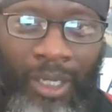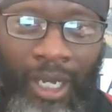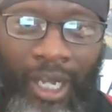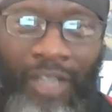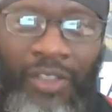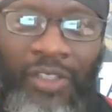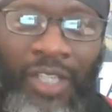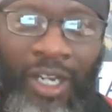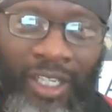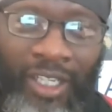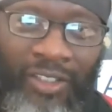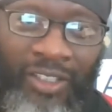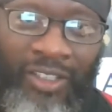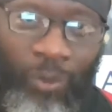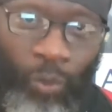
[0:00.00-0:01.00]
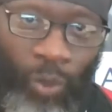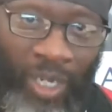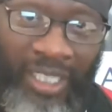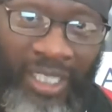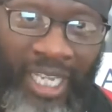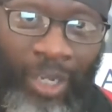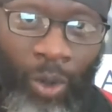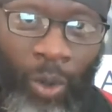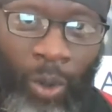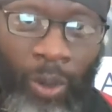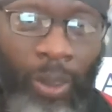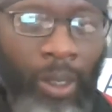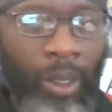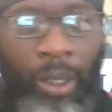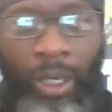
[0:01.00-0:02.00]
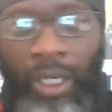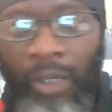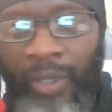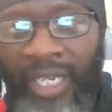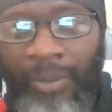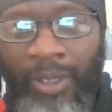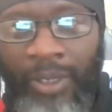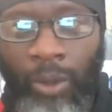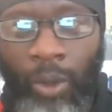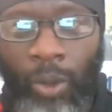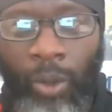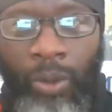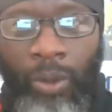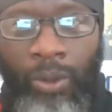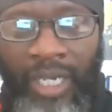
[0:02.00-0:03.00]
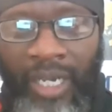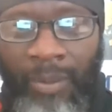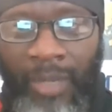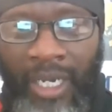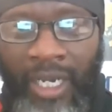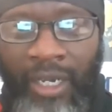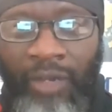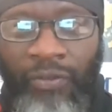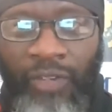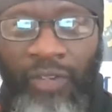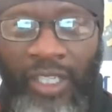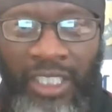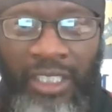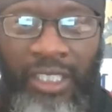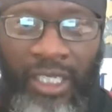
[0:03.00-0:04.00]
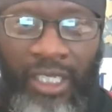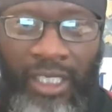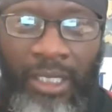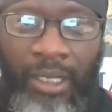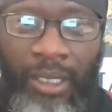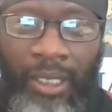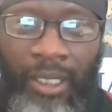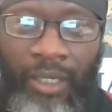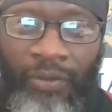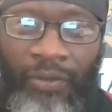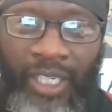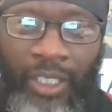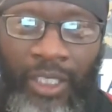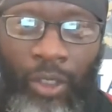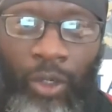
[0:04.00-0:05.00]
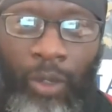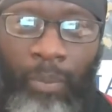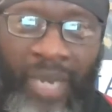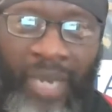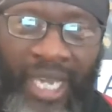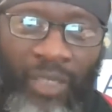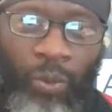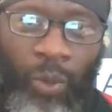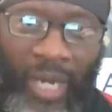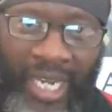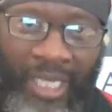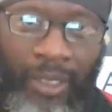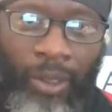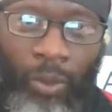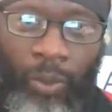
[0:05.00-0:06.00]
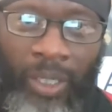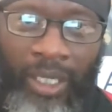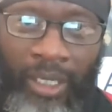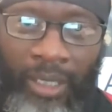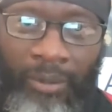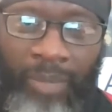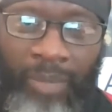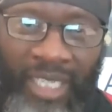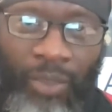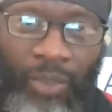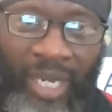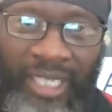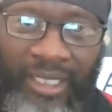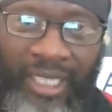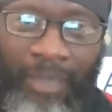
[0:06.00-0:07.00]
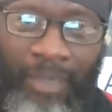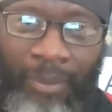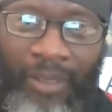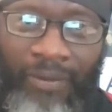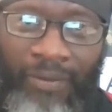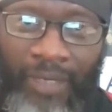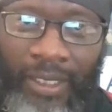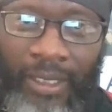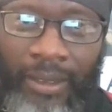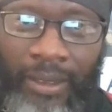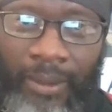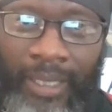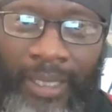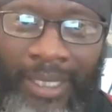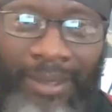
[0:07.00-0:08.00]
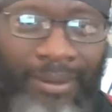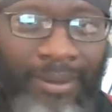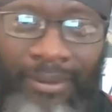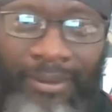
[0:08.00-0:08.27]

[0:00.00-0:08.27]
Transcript: as young as 1 day old, all the way up to the old grandma fuddy duddy, friggin' doggone Betty White, or what Betty White type motherfuckers, okay?